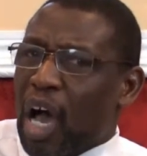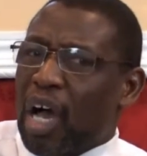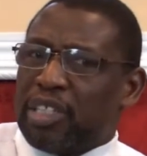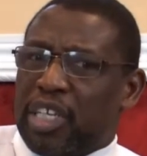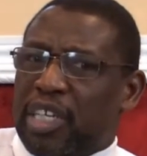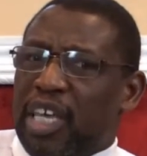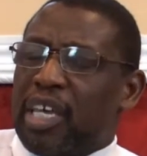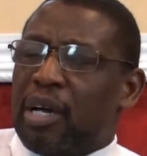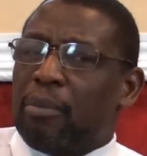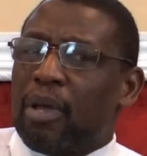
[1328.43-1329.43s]
unto
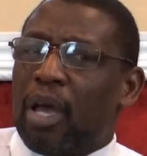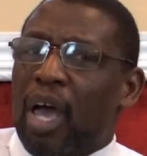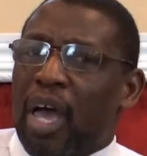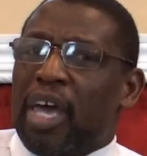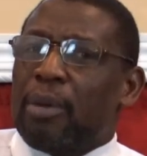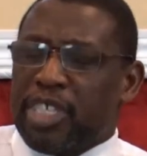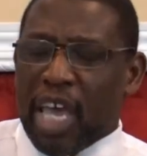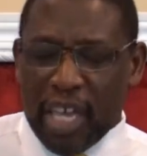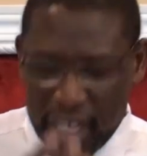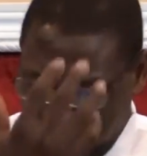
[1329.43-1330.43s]
them. And I'm saying